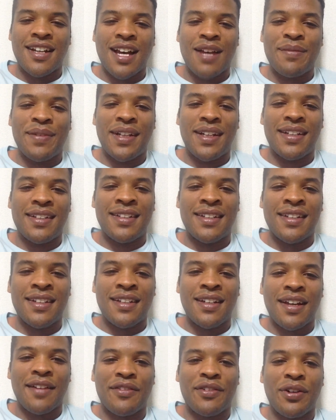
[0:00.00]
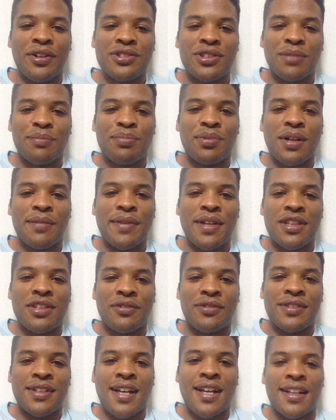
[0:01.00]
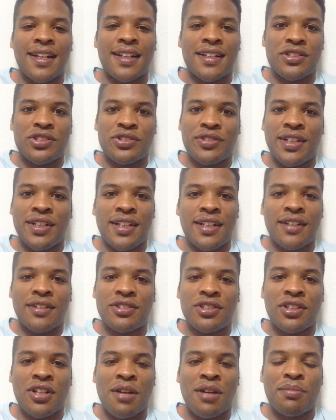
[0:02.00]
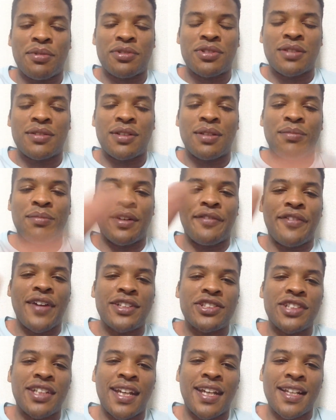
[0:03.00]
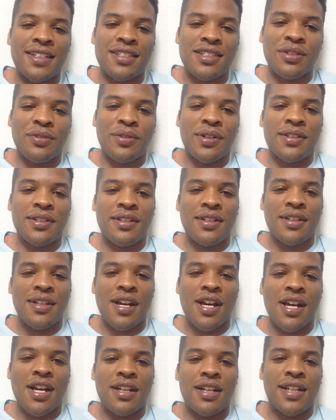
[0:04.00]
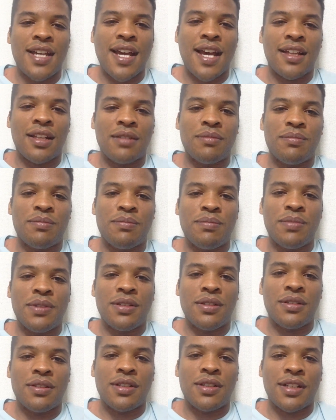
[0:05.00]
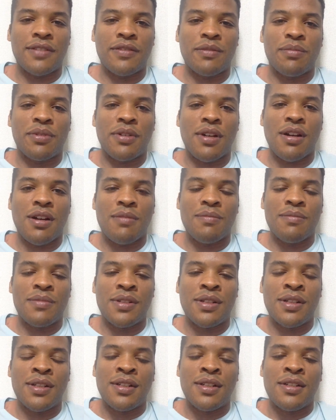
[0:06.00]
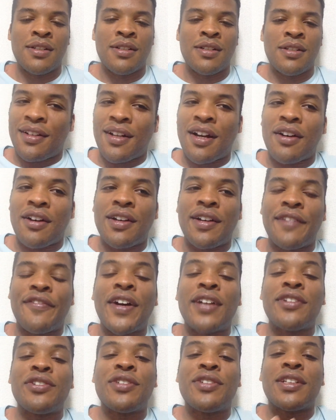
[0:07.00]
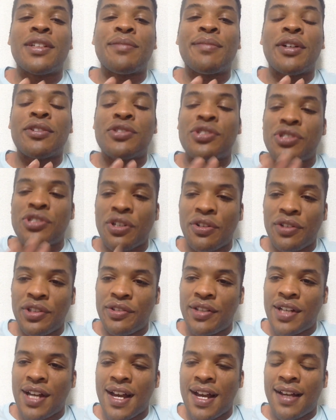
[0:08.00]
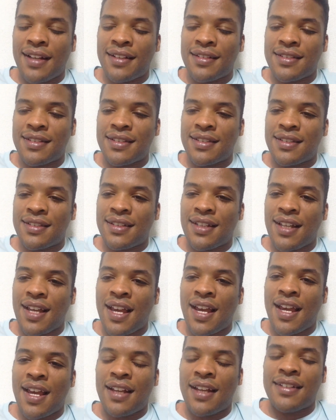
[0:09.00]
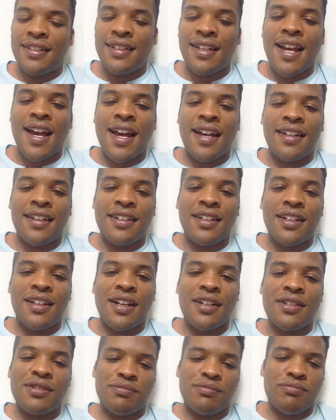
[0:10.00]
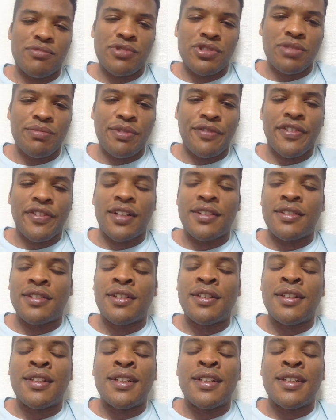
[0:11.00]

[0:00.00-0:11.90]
I mean, of course I'm probably throwing it at like a tree or stump or something, but if I actually hit someone, yeah, that'd be kind of a problem. And if I do get them, I'll show you guys, and yeah, it should be fun.